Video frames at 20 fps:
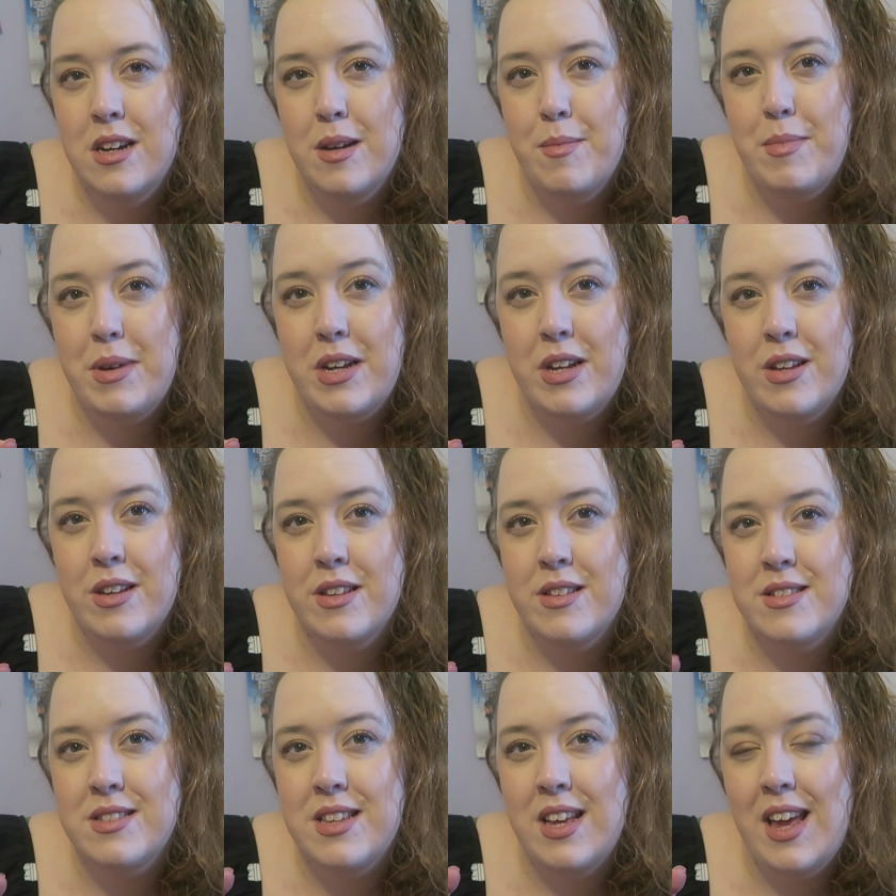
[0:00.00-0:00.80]

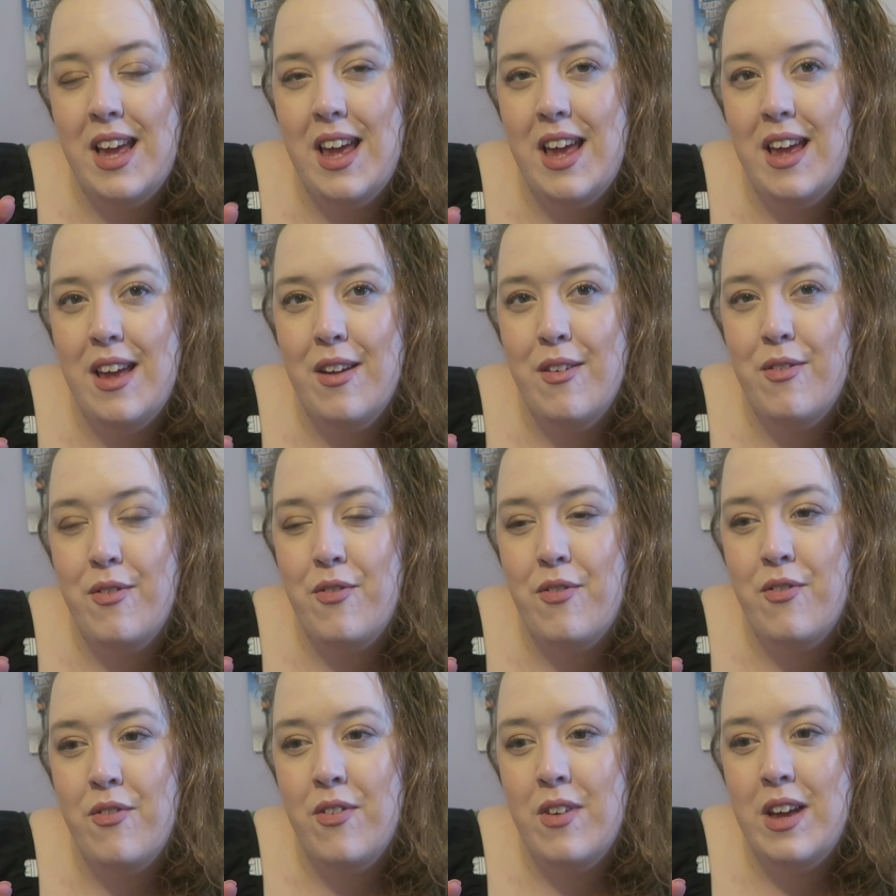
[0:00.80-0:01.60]
Because
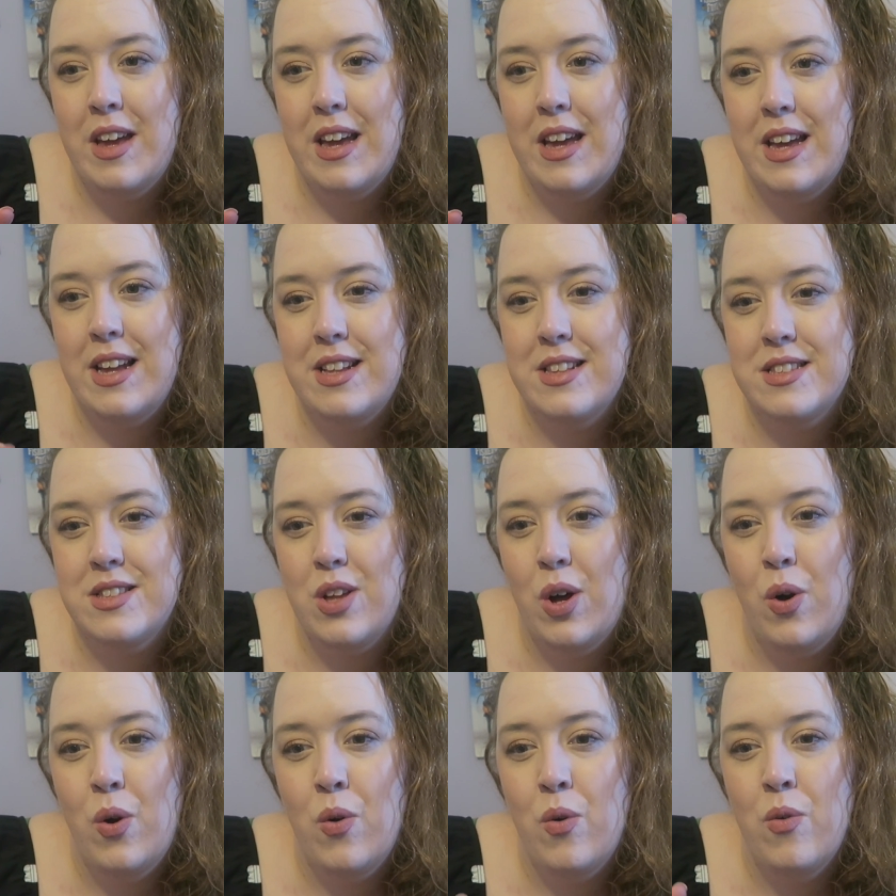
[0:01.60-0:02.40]
if it's
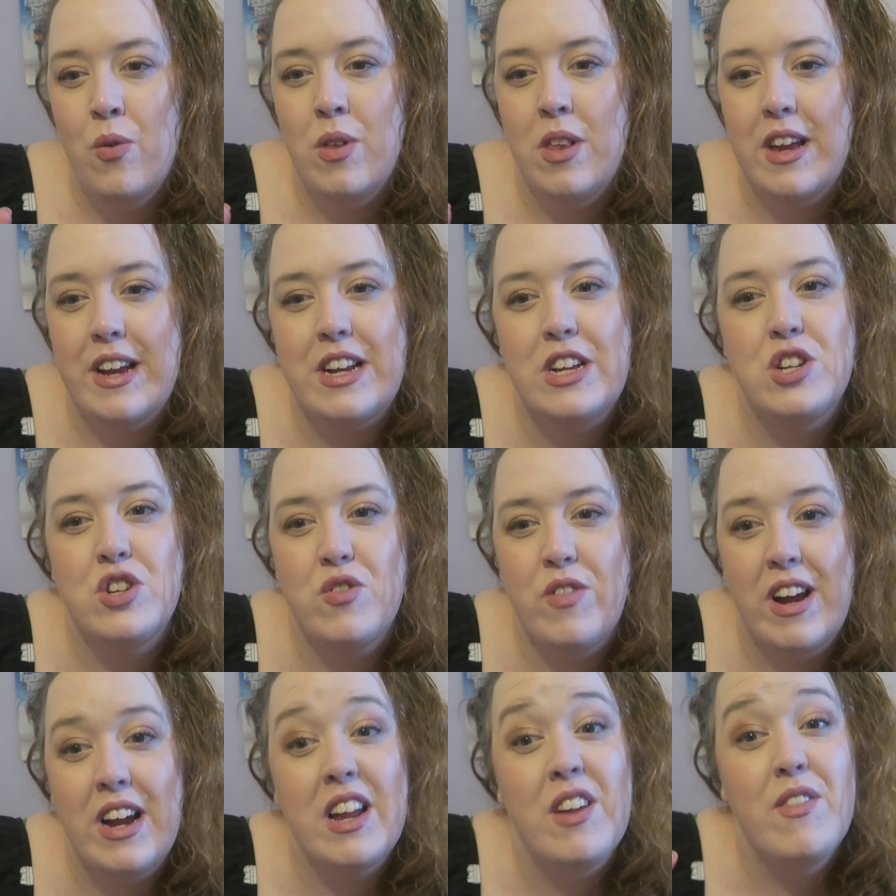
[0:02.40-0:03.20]
the whole like
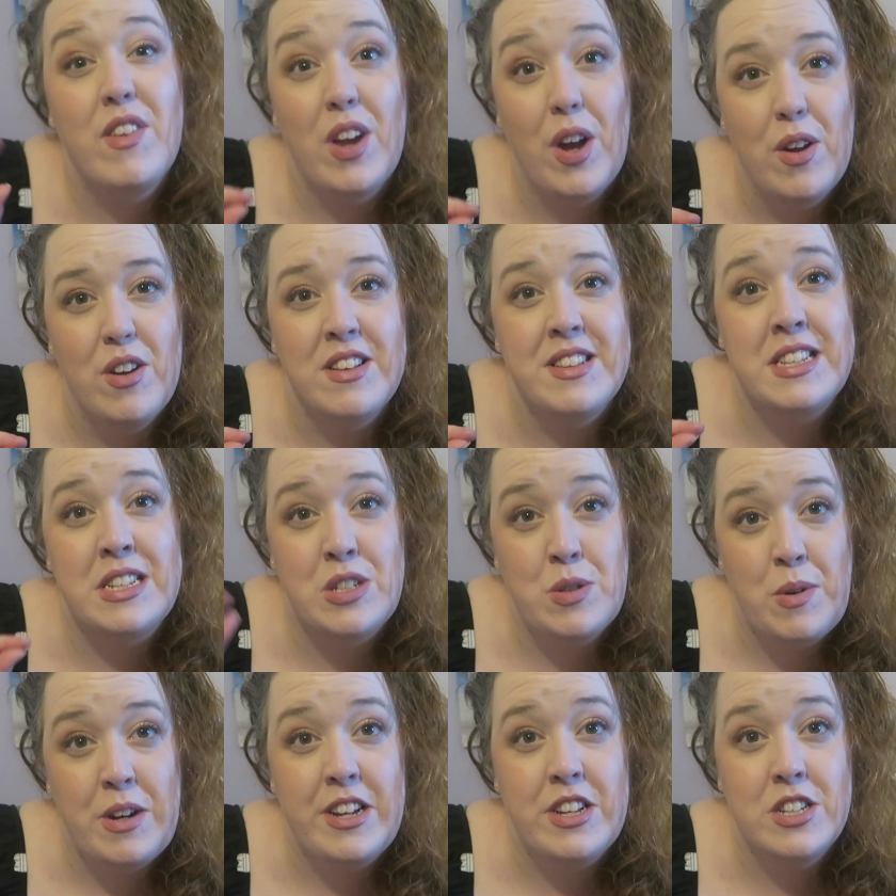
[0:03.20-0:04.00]
Shrek Fiona
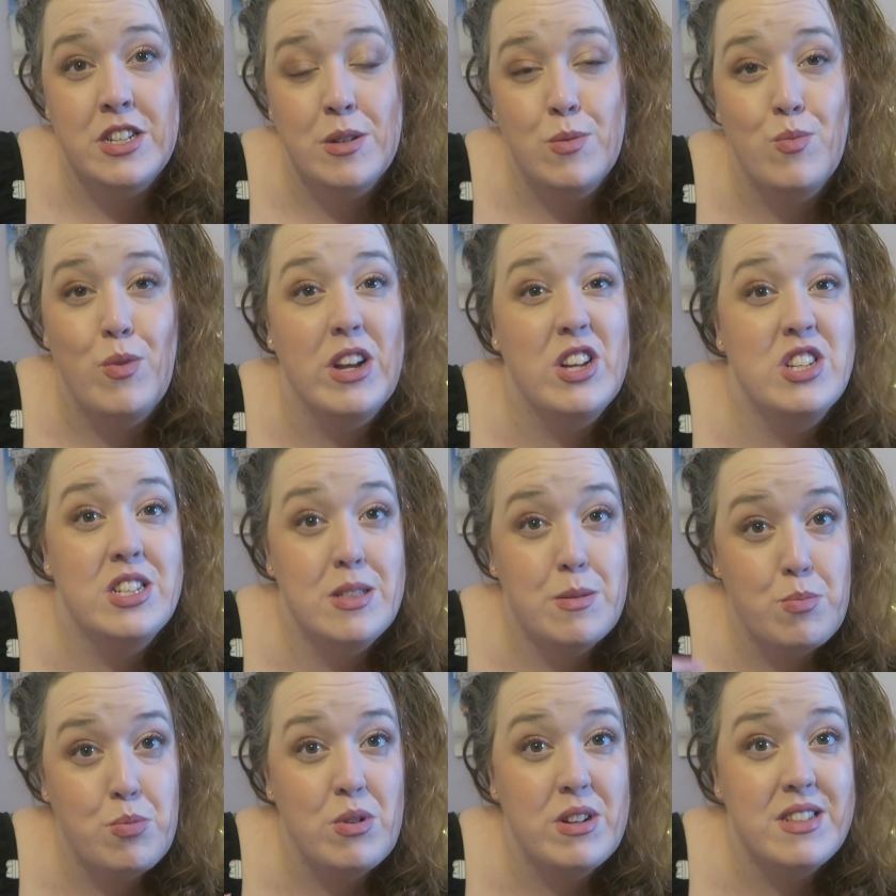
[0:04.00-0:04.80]
situation where
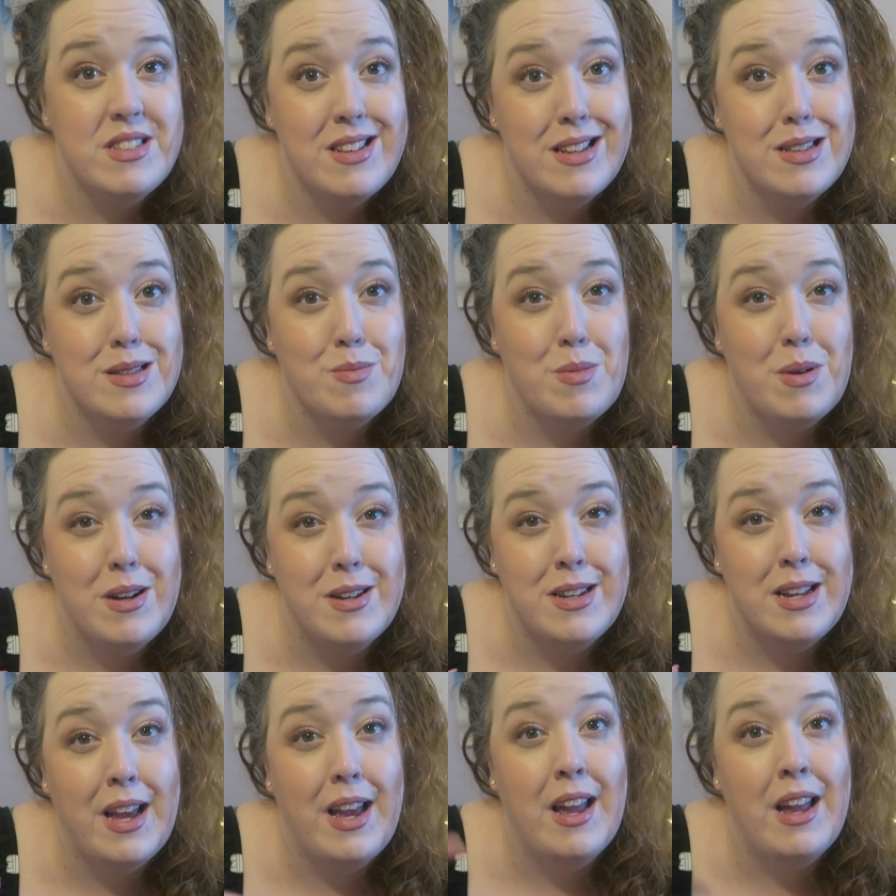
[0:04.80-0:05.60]
she's a princess by
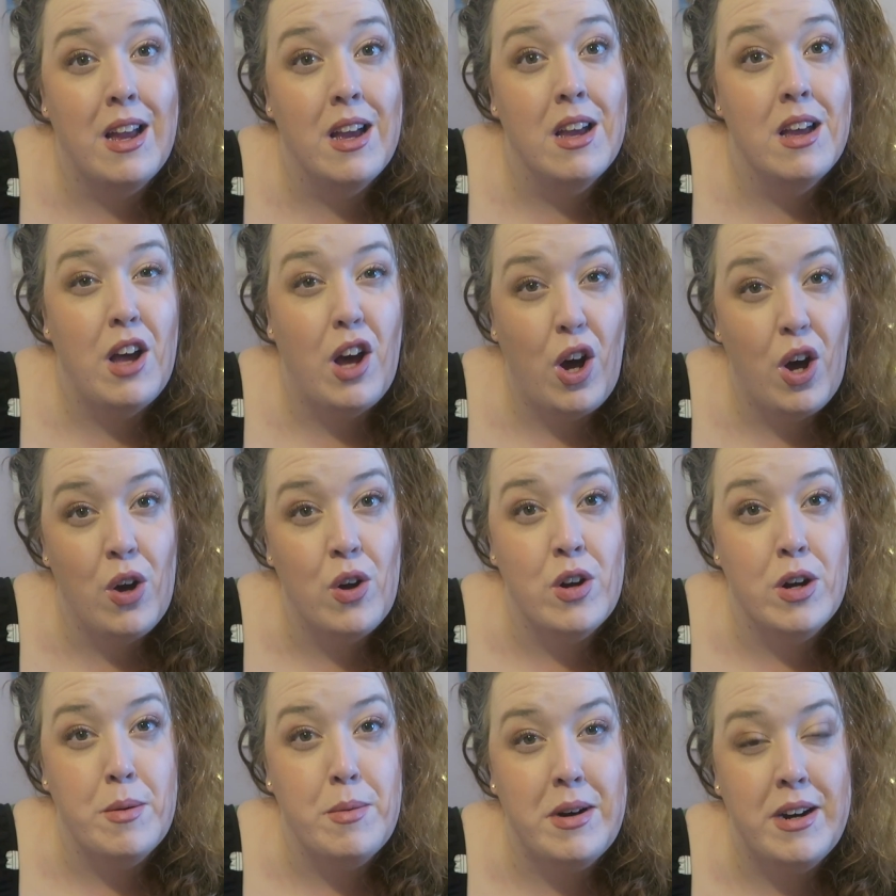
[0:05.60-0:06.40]
day,
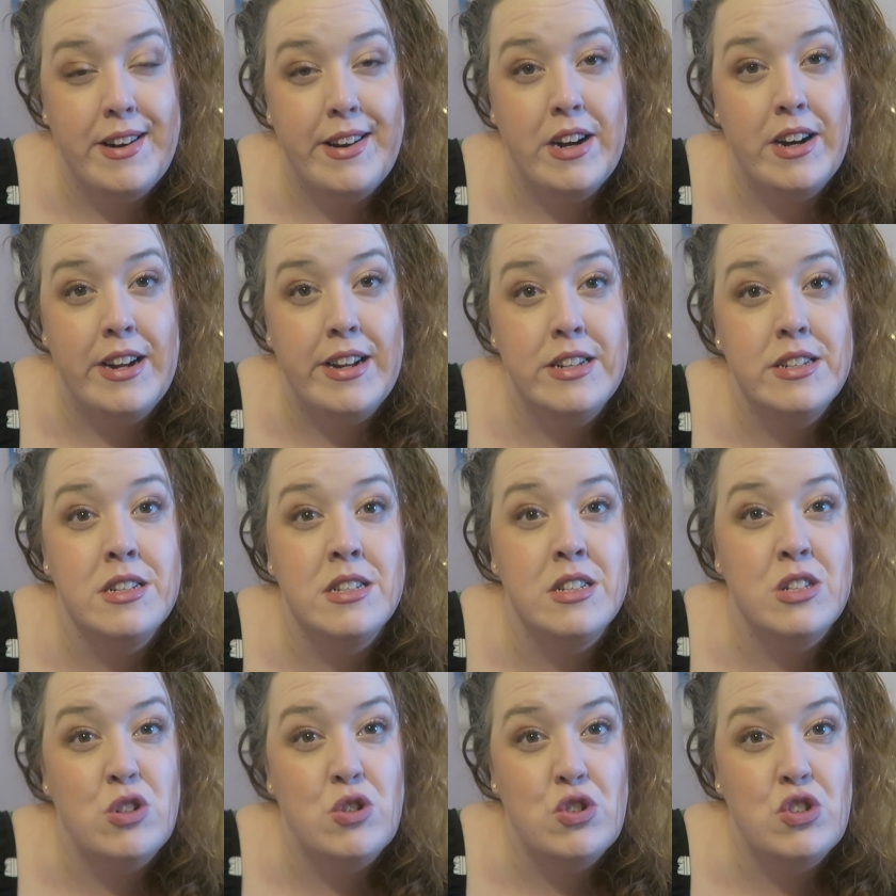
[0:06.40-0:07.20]
ogre by night,
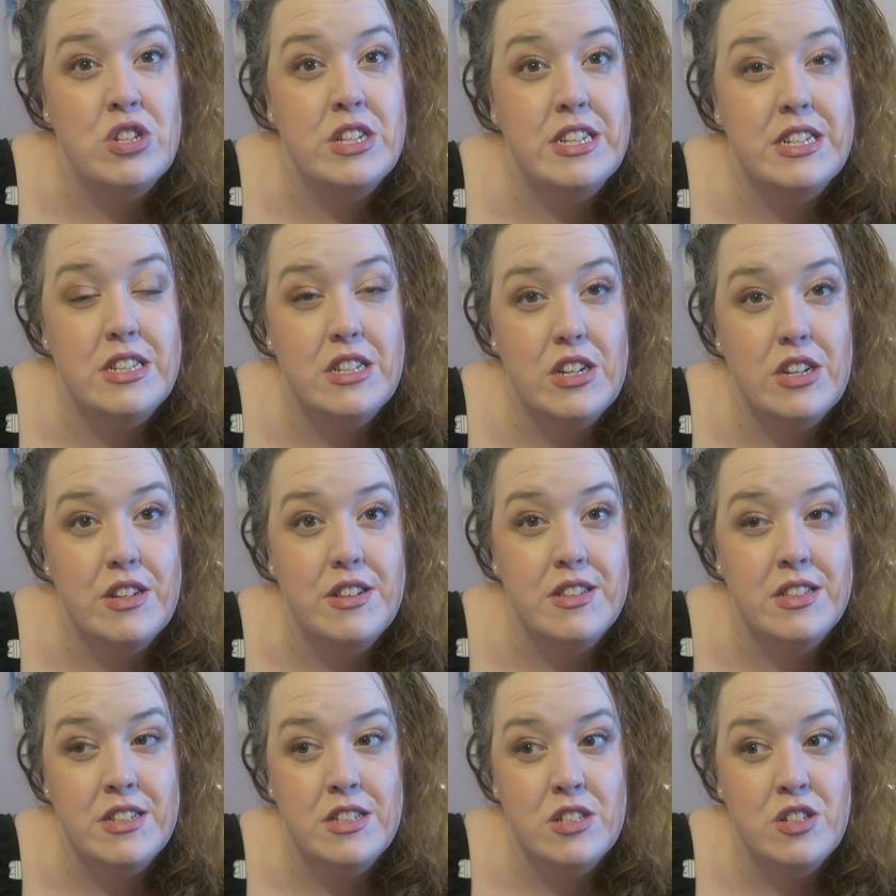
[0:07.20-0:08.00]
until she
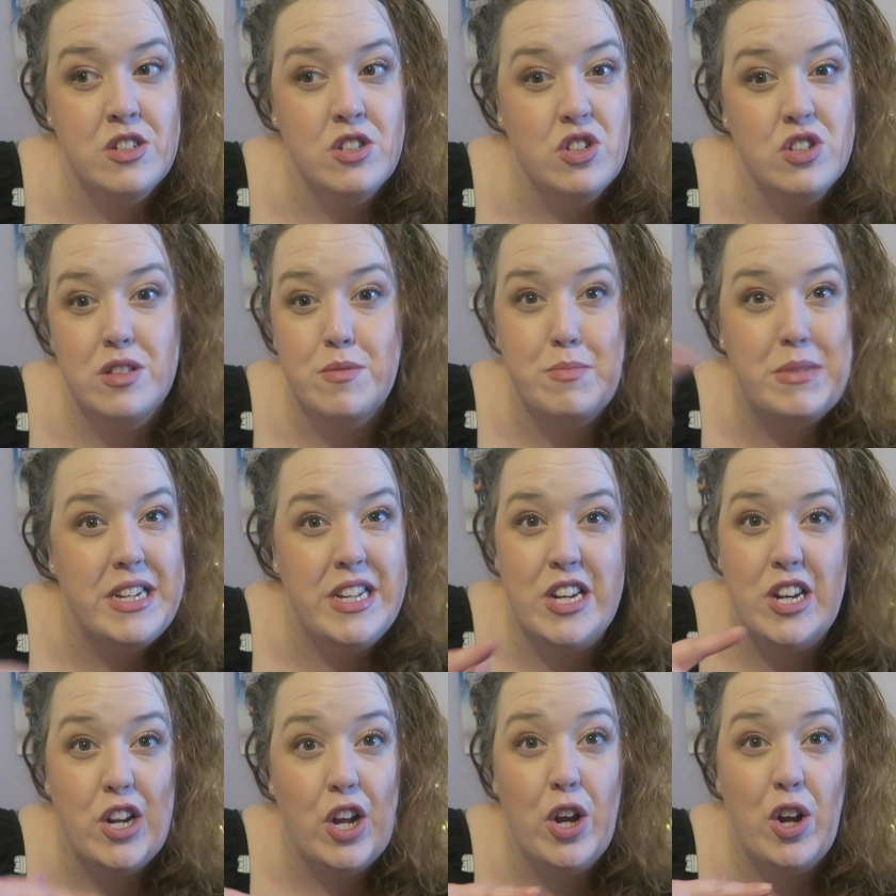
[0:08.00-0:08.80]
turns into just being
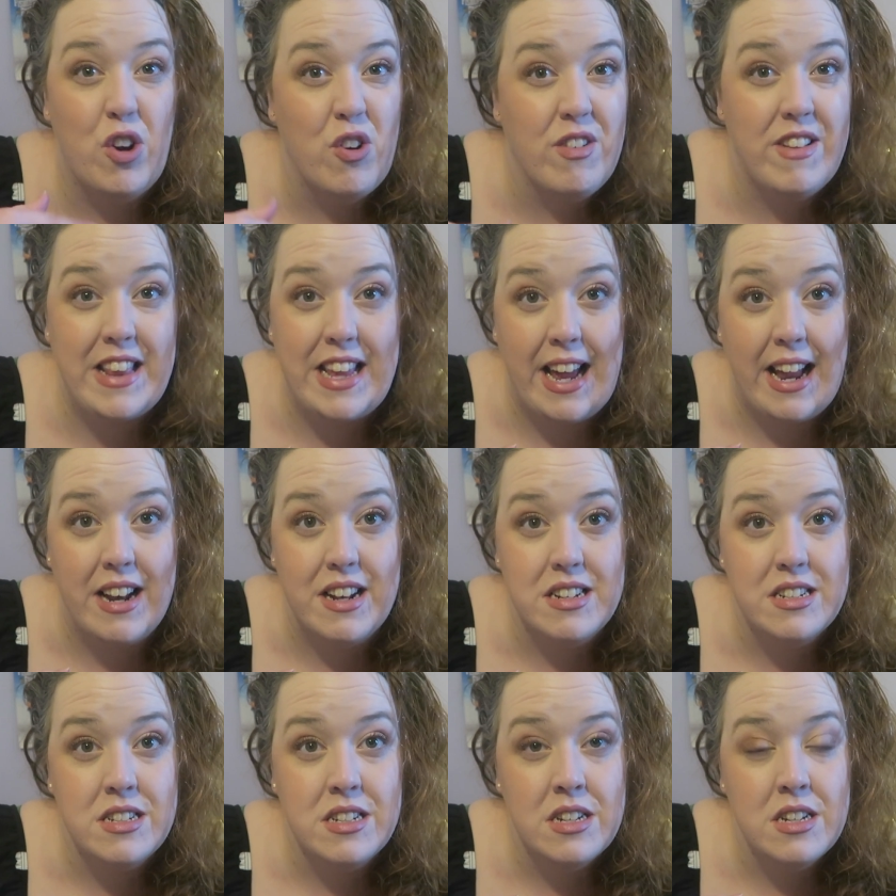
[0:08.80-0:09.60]
an ogre at the
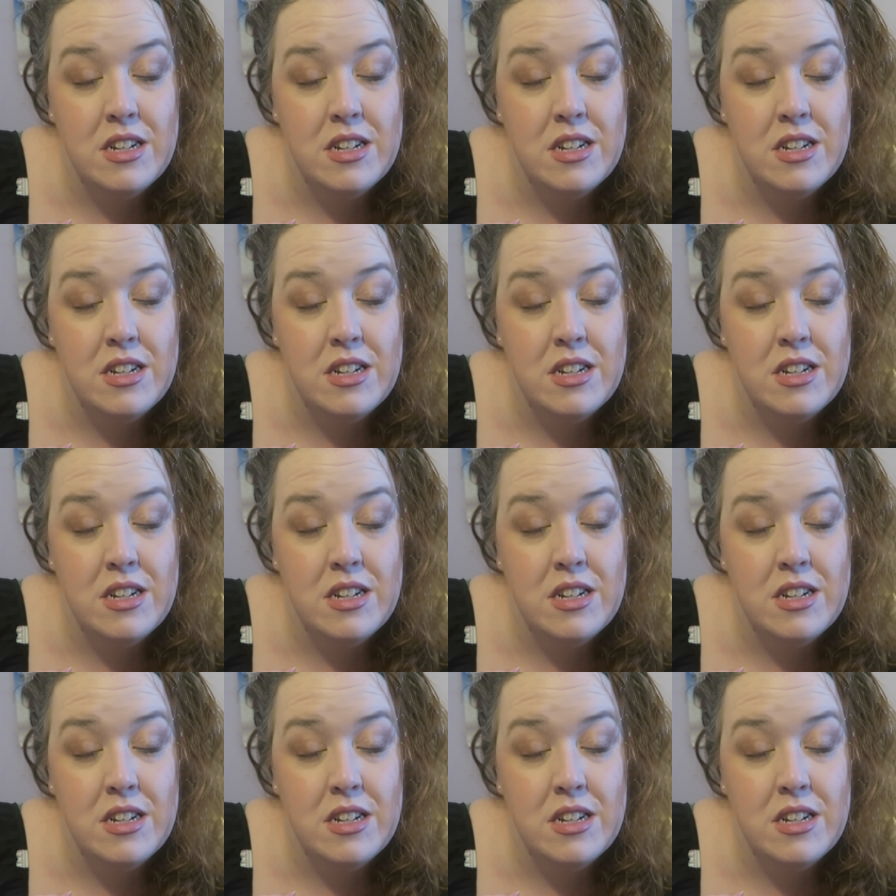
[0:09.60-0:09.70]
end.